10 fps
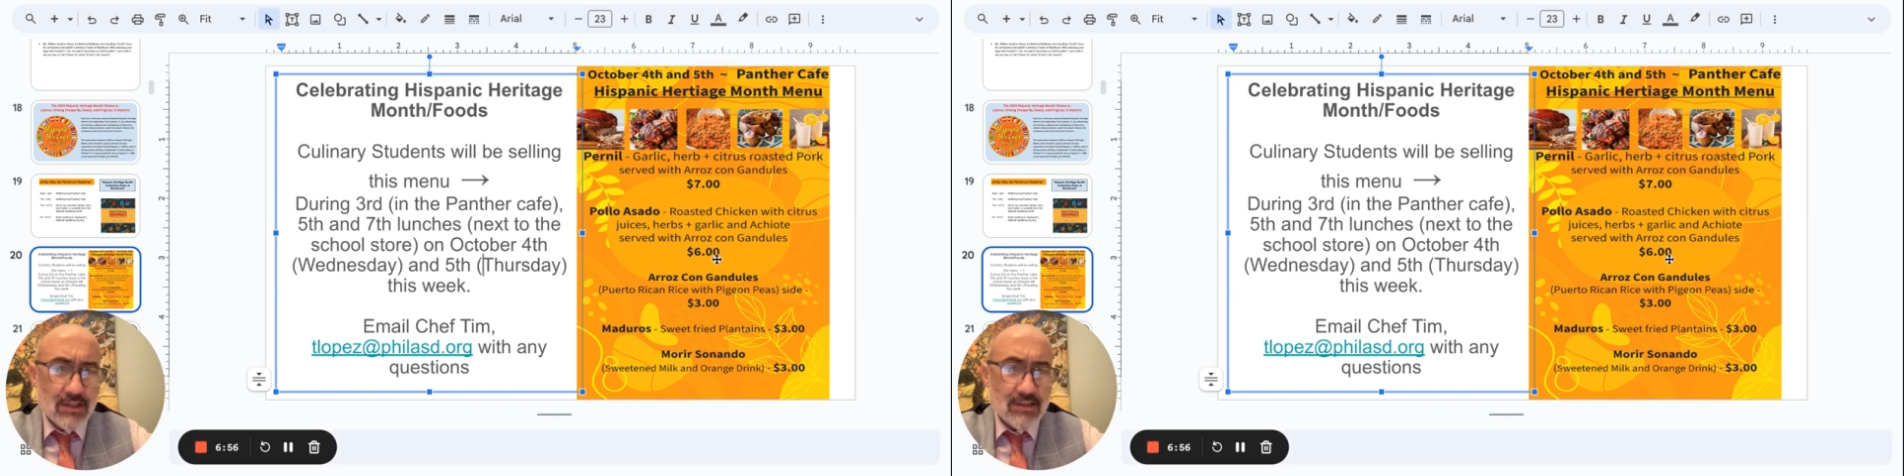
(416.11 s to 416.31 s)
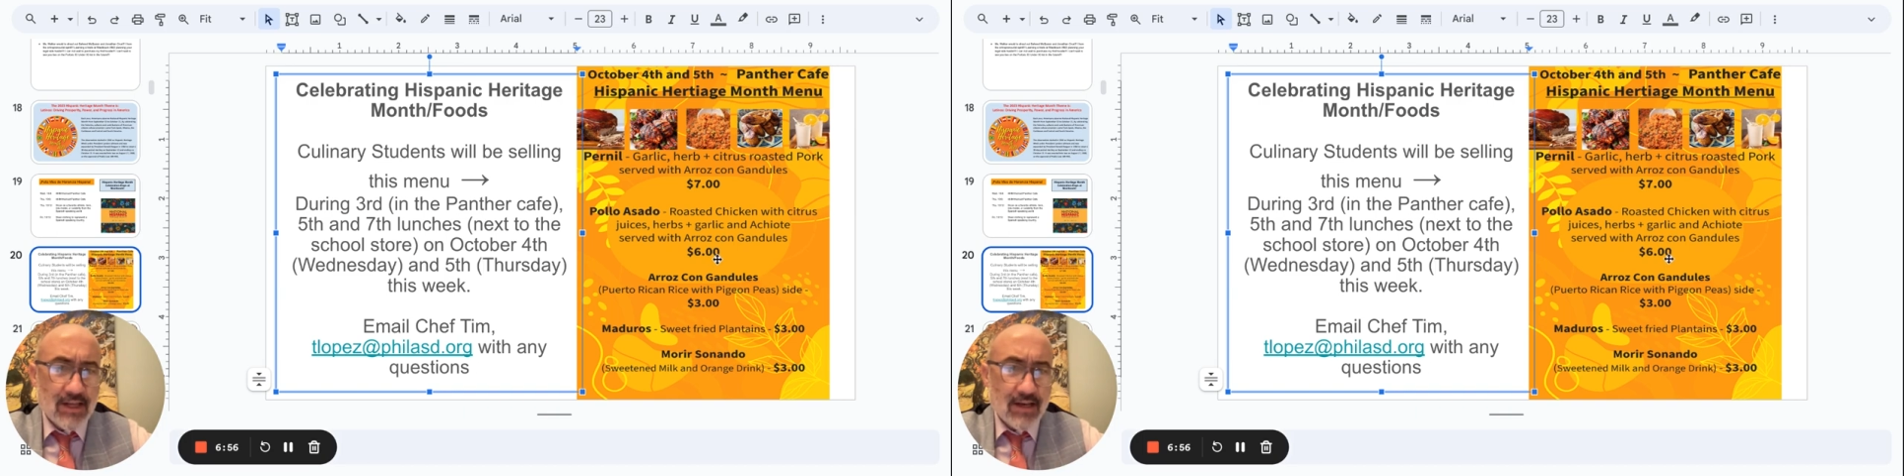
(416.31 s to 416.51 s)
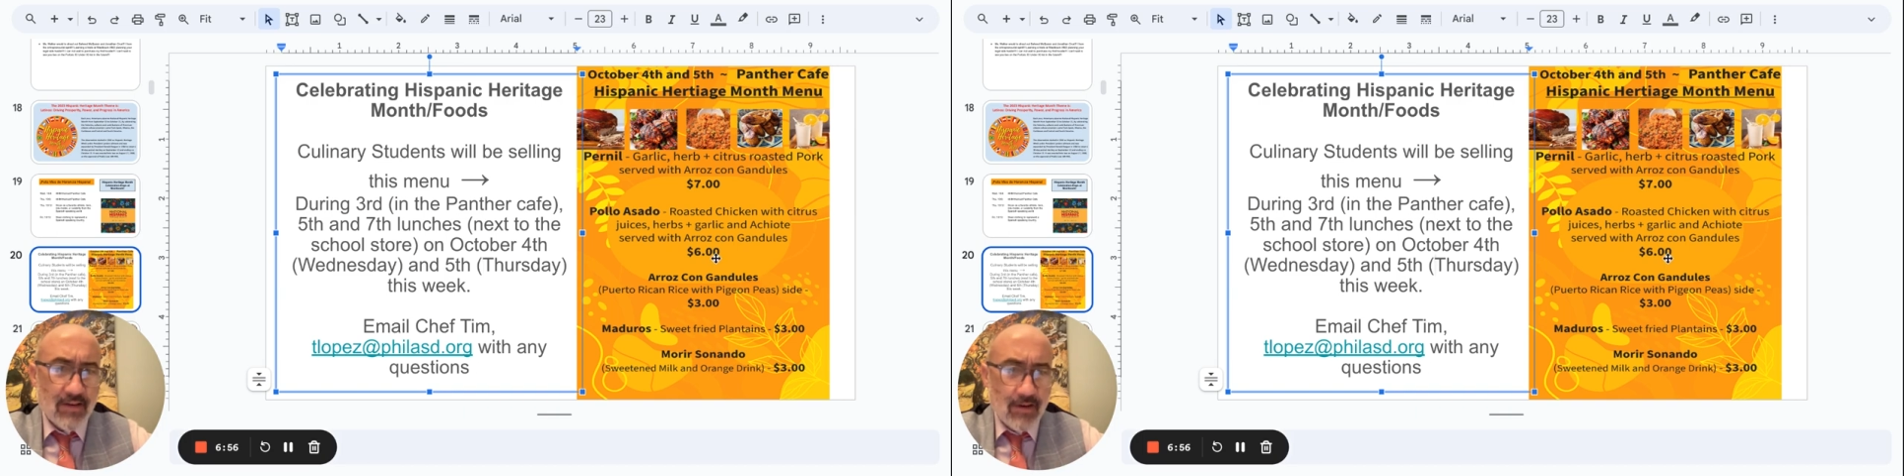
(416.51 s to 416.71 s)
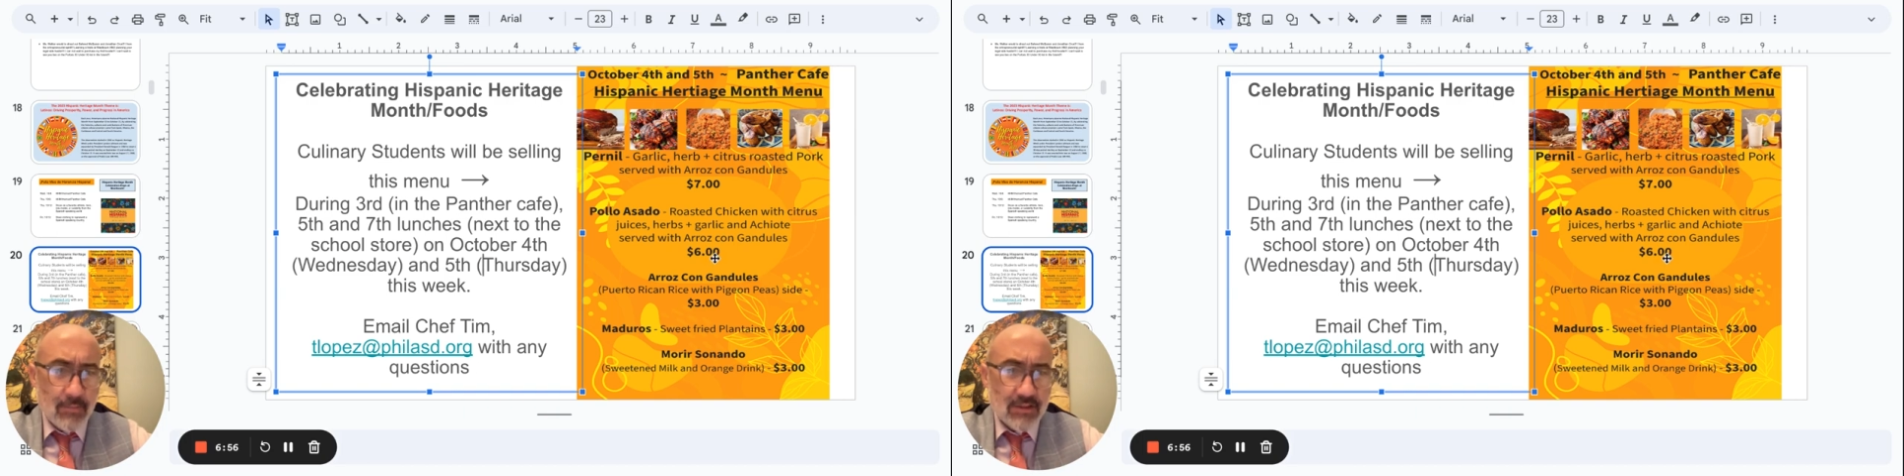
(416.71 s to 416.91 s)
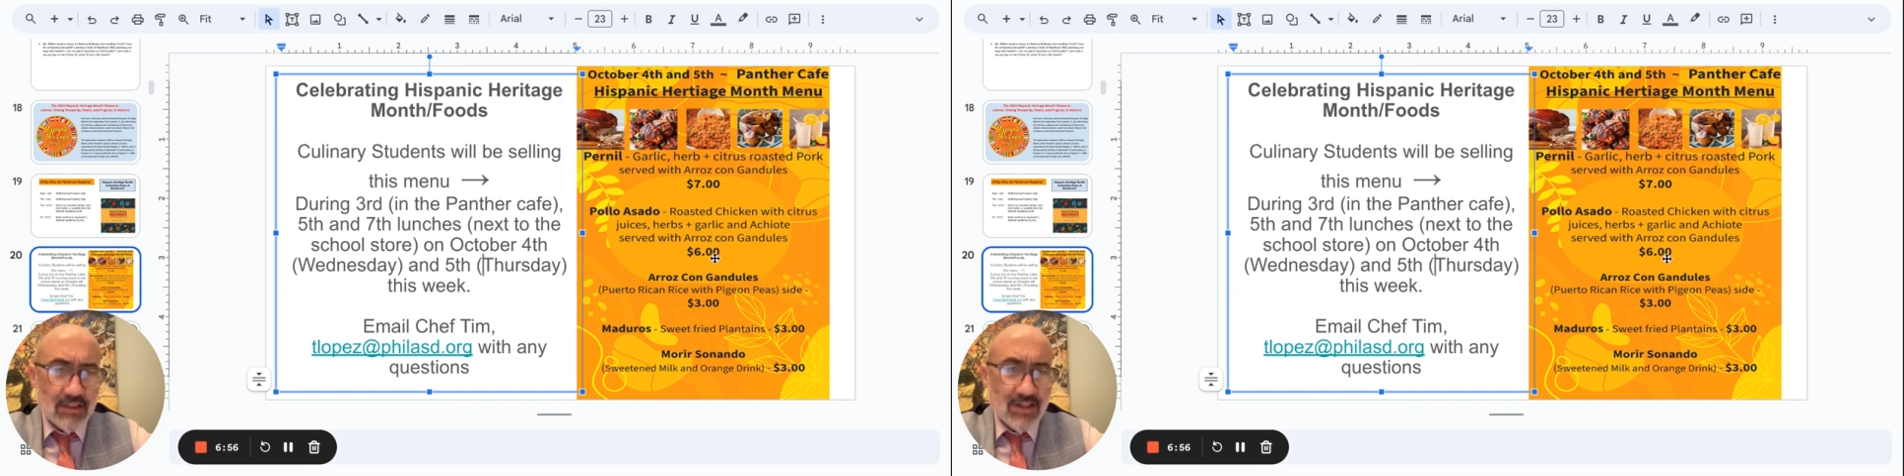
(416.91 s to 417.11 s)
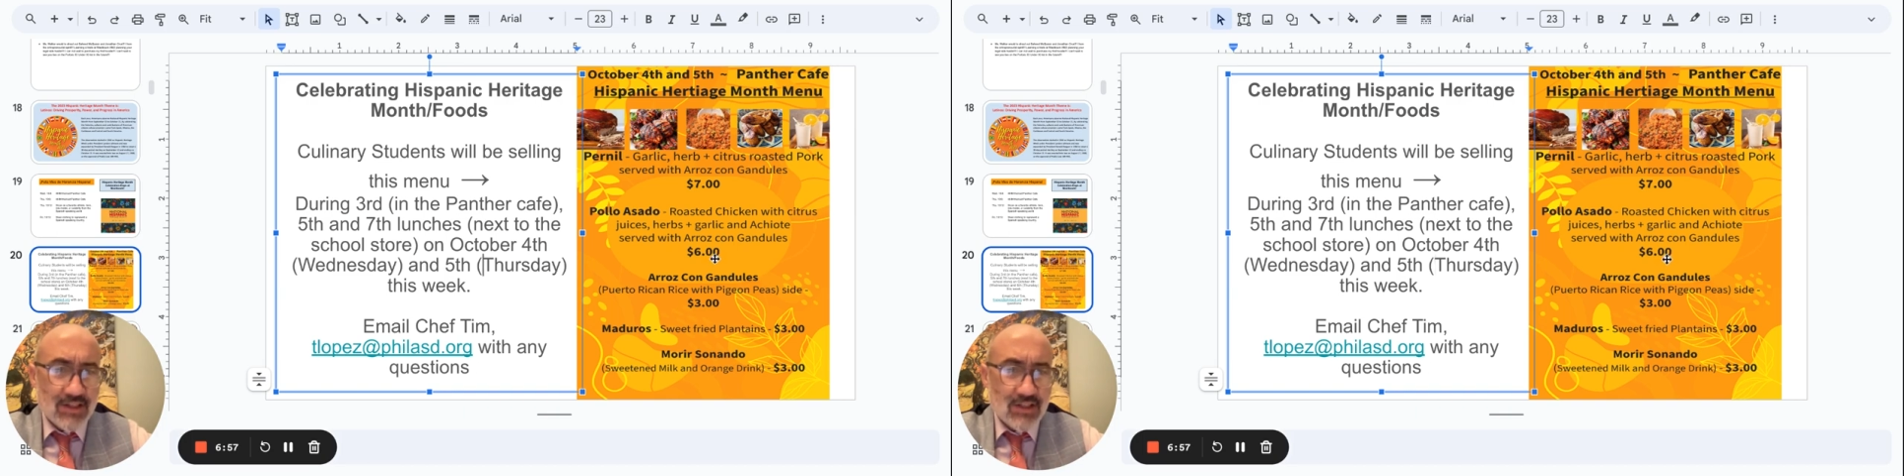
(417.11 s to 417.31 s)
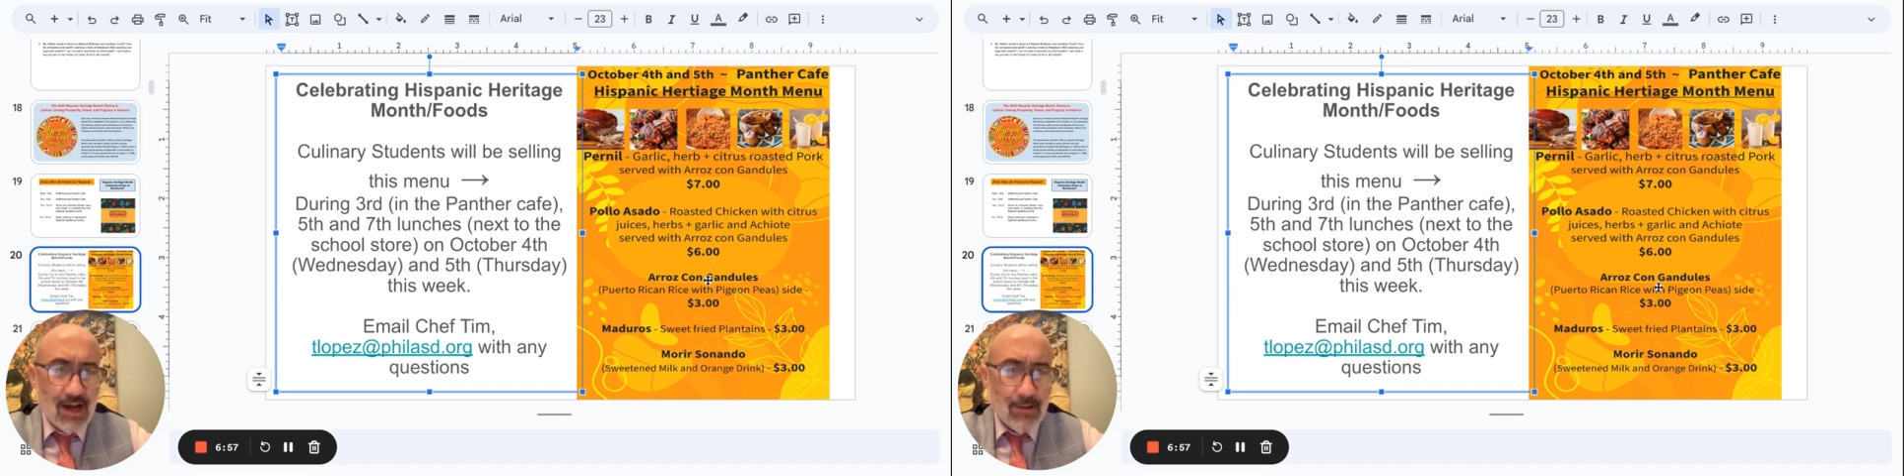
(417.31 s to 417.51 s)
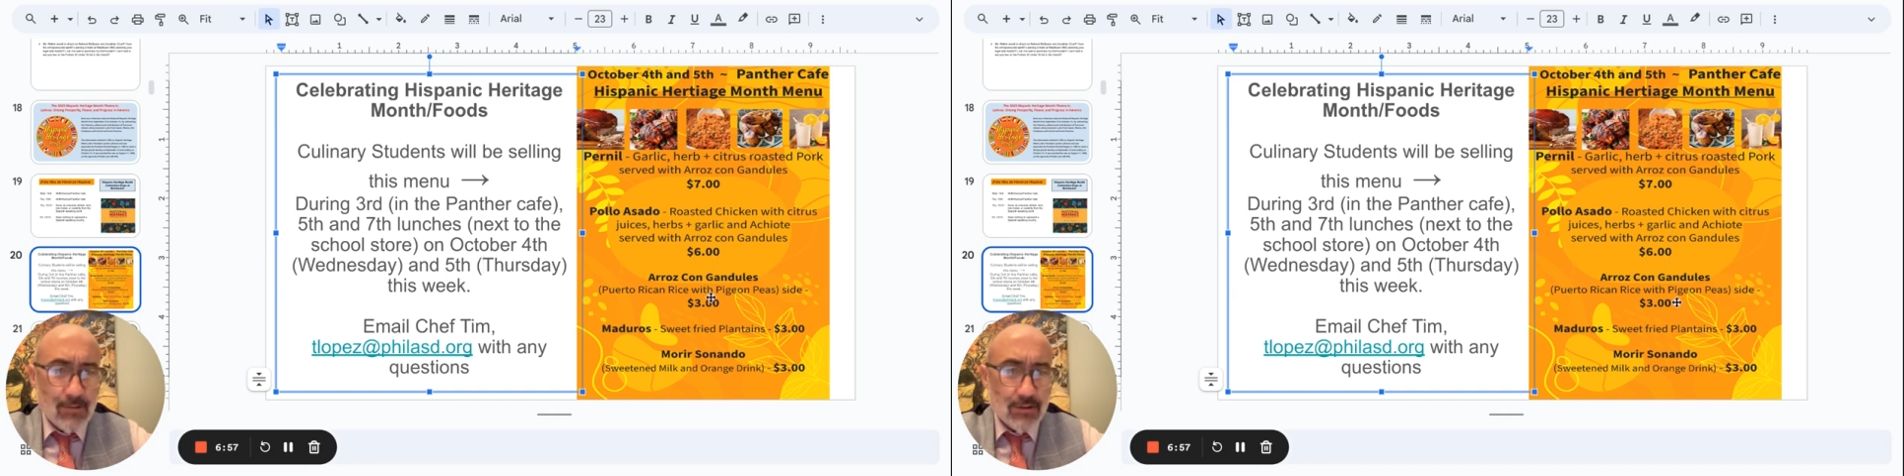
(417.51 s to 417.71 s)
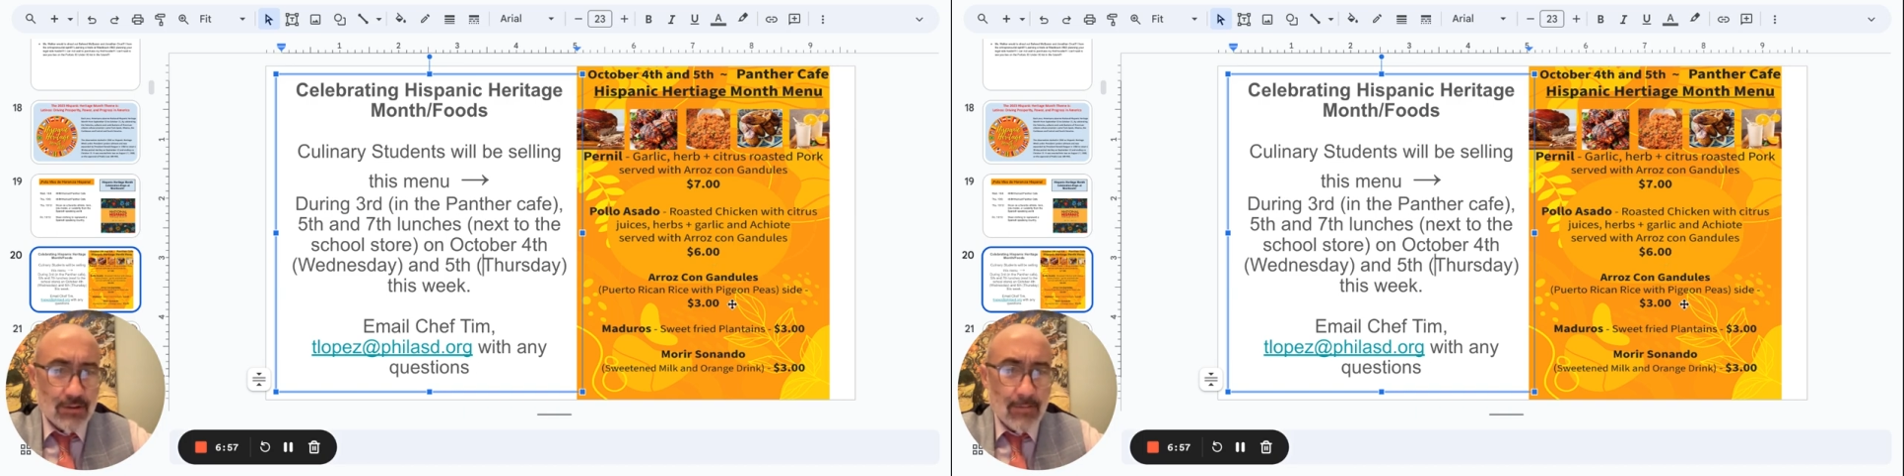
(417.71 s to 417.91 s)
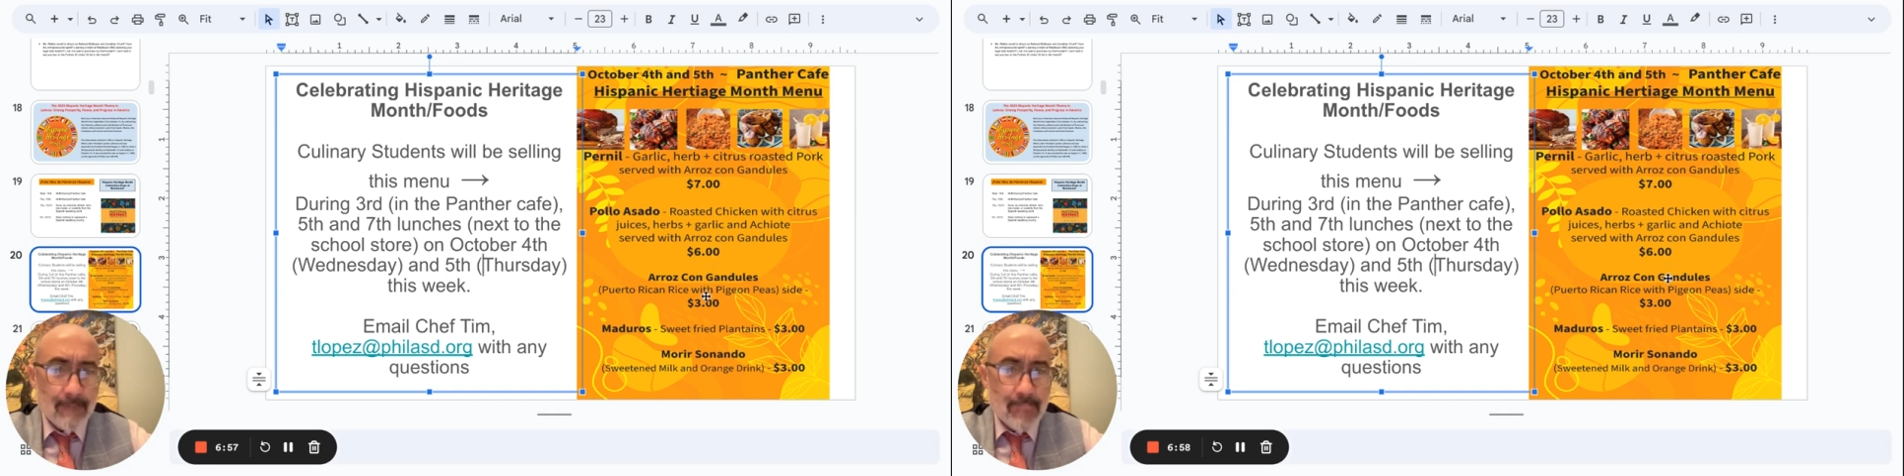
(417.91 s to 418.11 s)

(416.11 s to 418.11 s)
second item is $6.